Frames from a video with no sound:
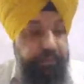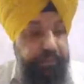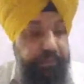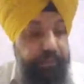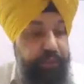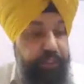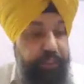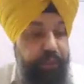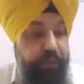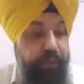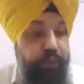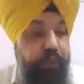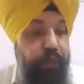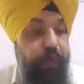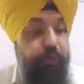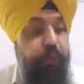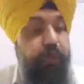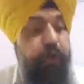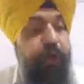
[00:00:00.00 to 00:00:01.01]
So
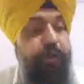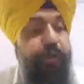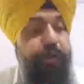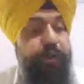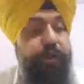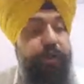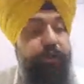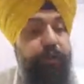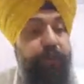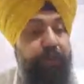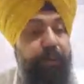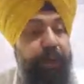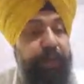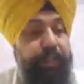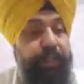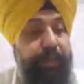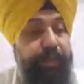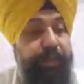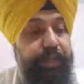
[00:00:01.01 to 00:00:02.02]
do not monopolize
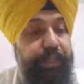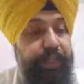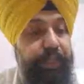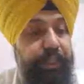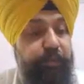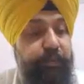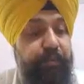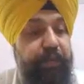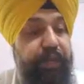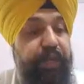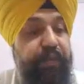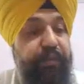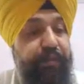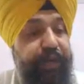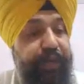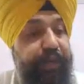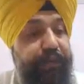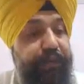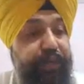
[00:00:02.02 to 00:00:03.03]
the meeting. Speak
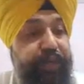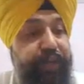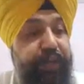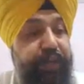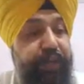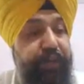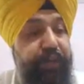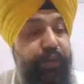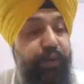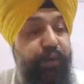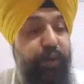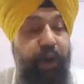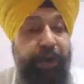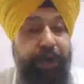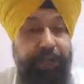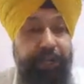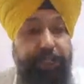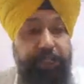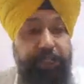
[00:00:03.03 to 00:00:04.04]
briefly,
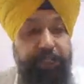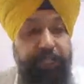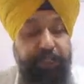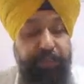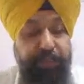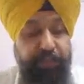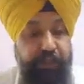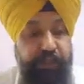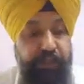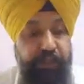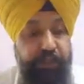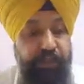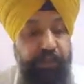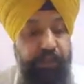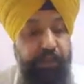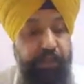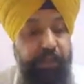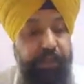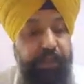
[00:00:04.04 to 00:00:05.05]
coherently as
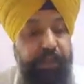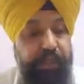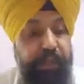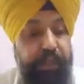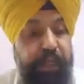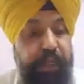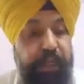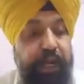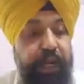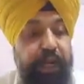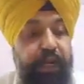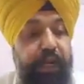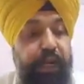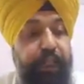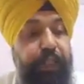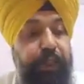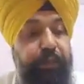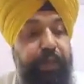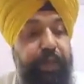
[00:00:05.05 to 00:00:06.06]
possible, and
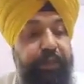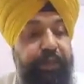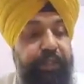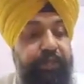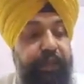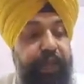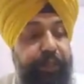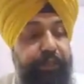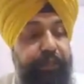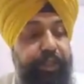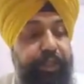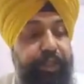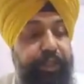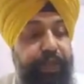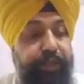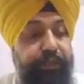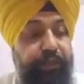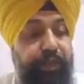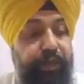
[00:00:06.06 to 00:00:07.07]
other members will
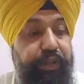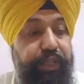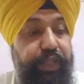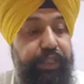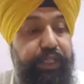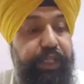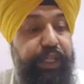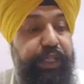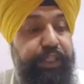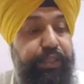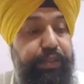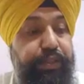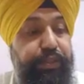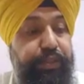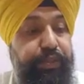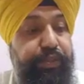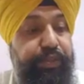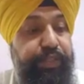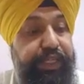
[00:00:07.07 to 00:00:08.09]
appreciate for this and listen to
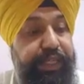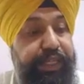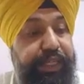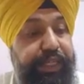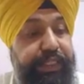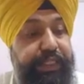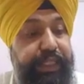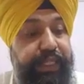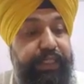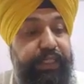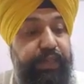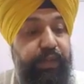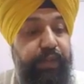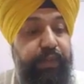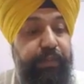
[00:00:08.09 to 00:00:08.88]
you seriously. So